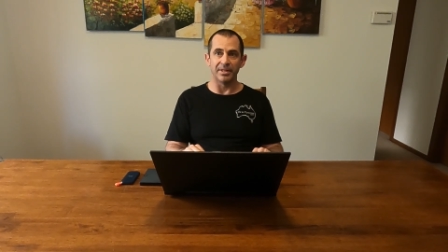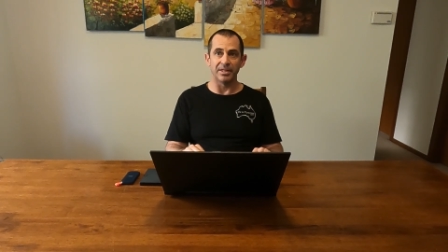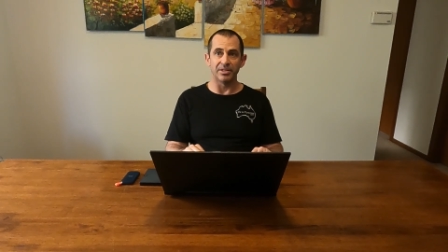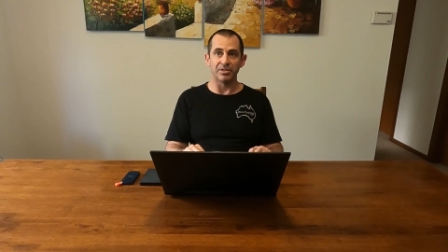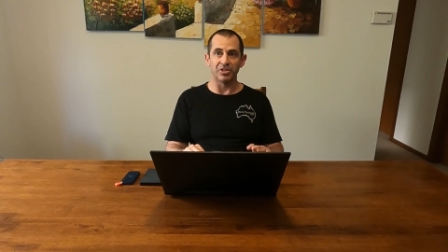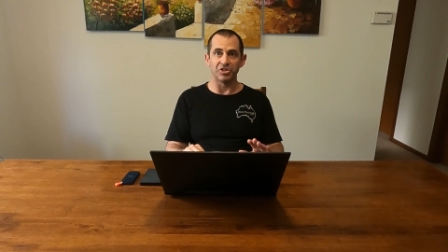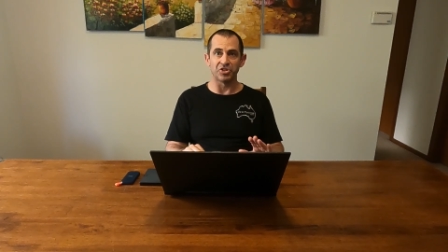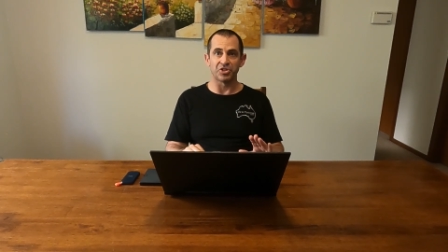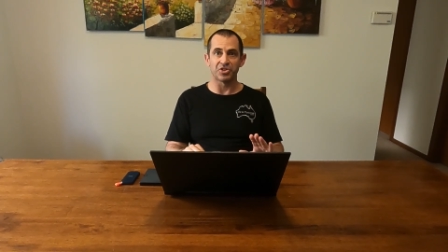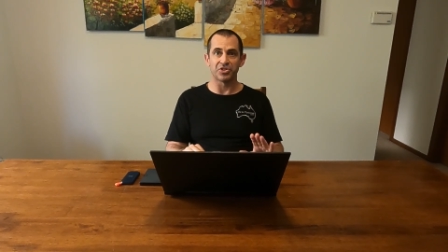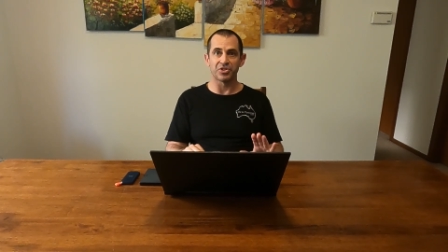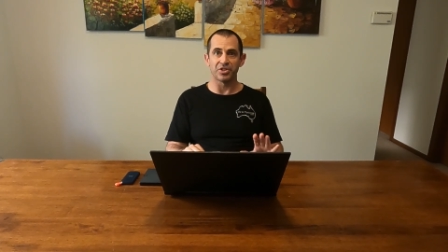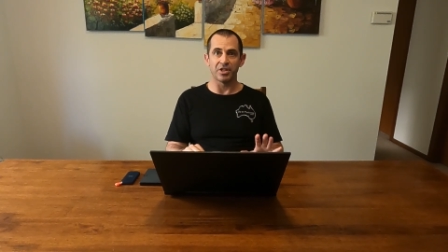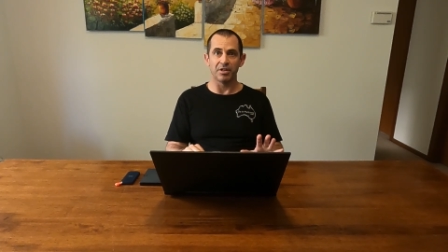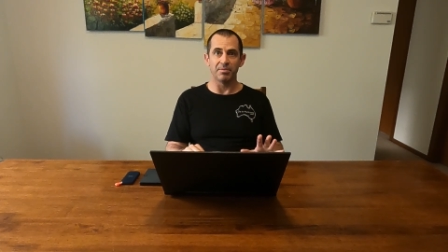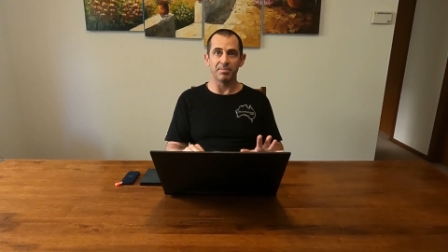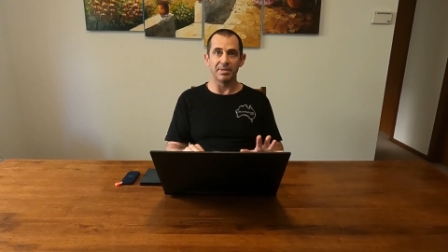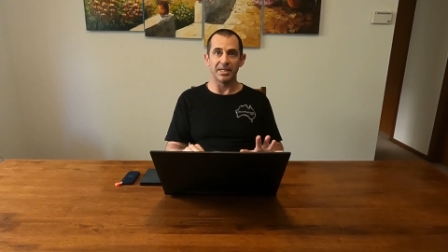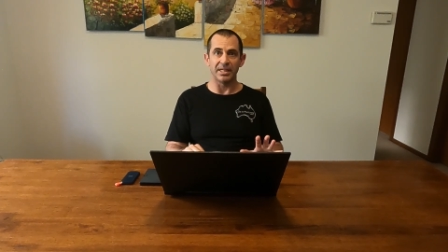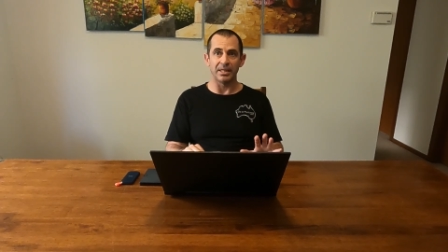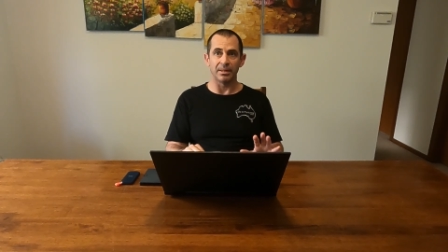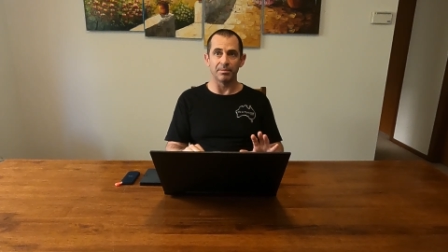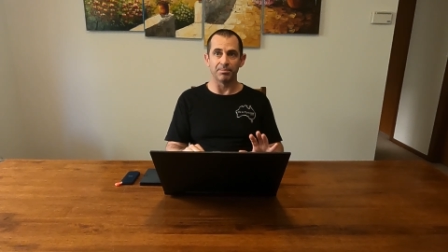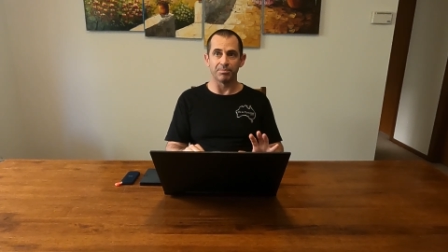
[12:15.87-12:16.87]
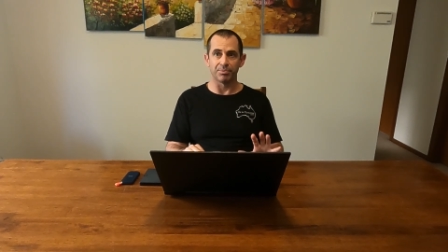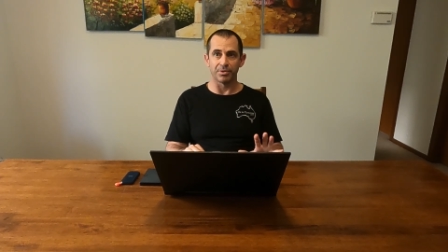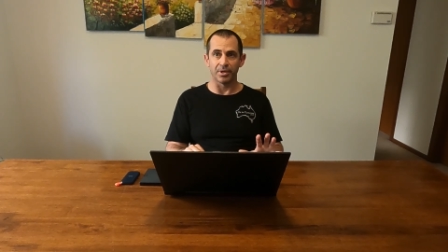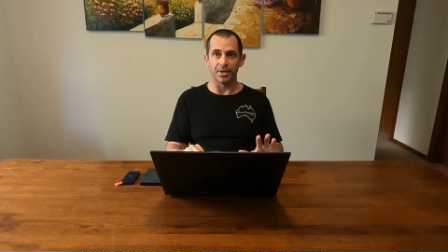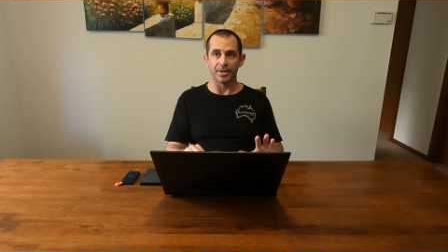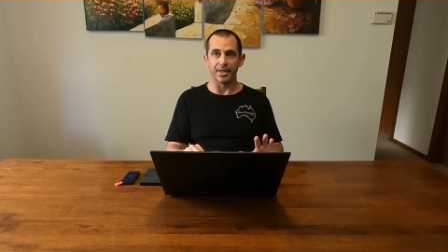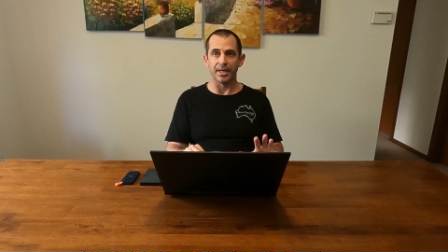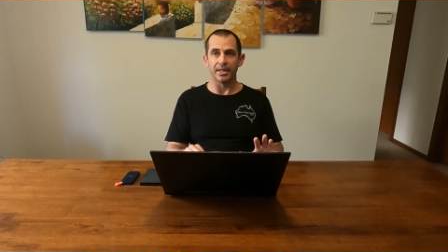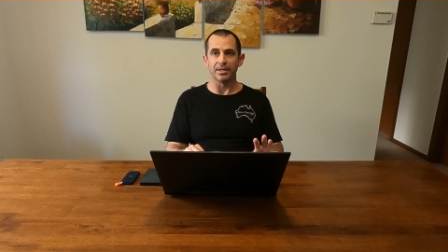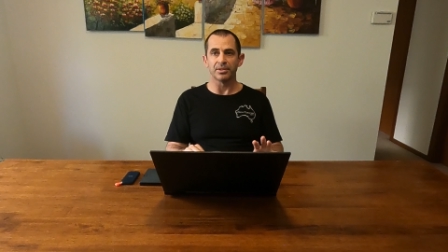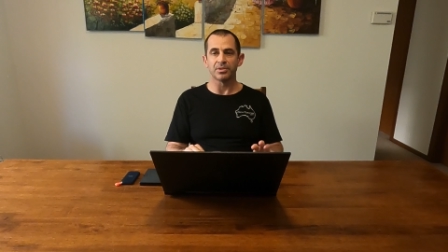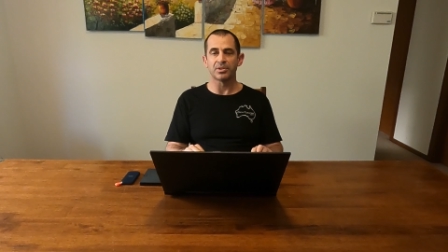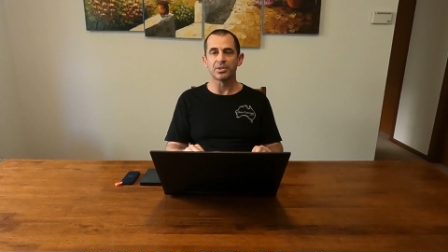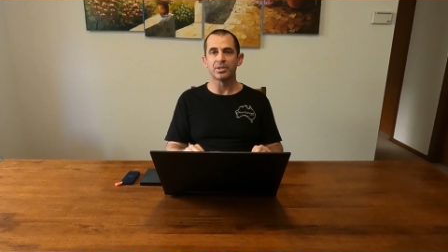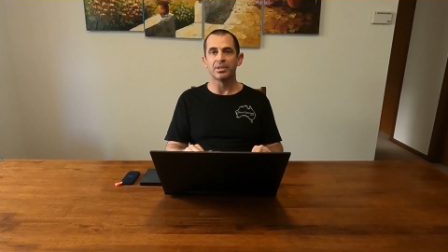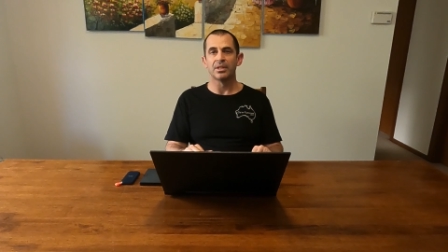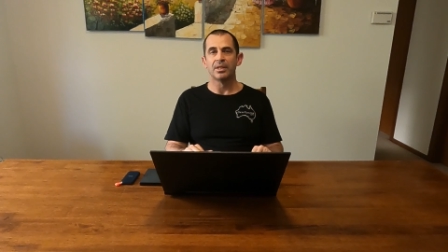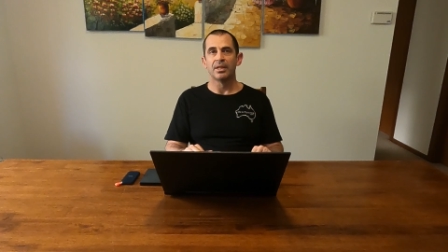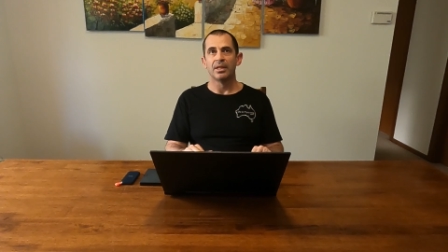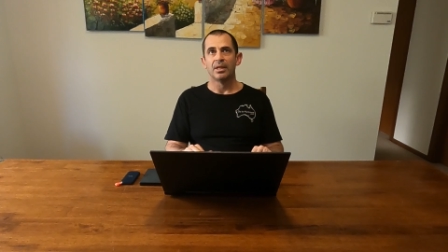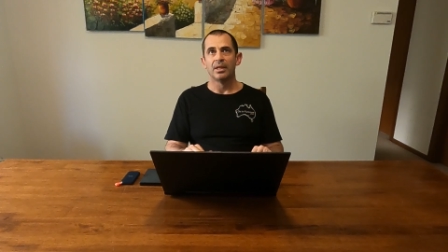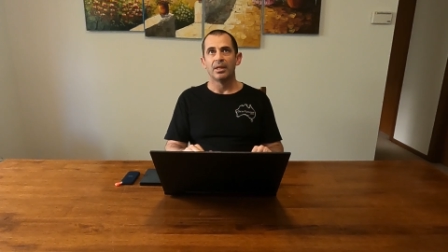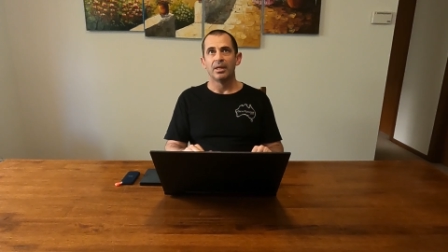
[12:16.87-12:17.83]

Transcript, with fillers: There are so many products.